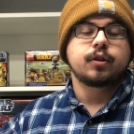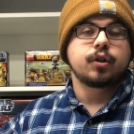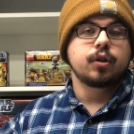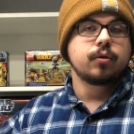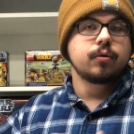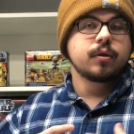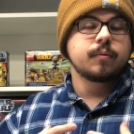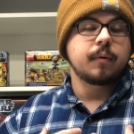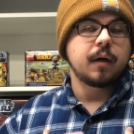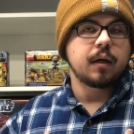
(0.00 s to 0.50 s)

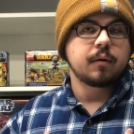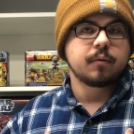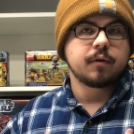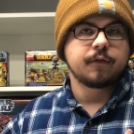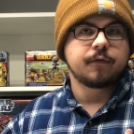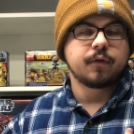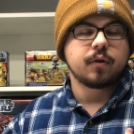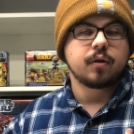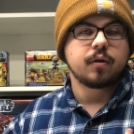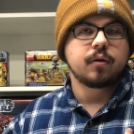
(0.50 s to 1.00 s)
use my
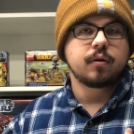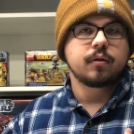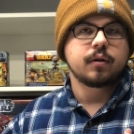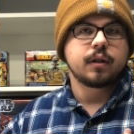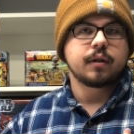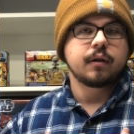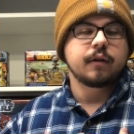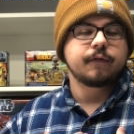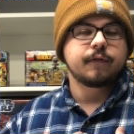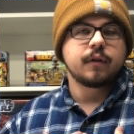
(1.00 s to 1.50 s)
referral,
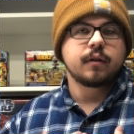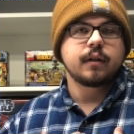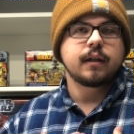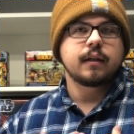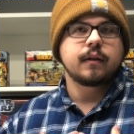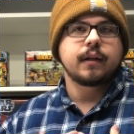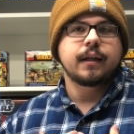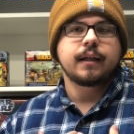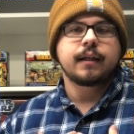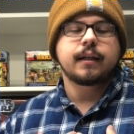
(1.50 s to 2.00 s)
you know,
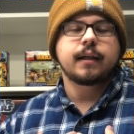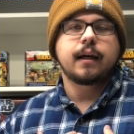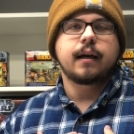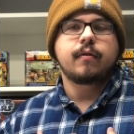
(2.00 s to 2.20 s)
affiliate link,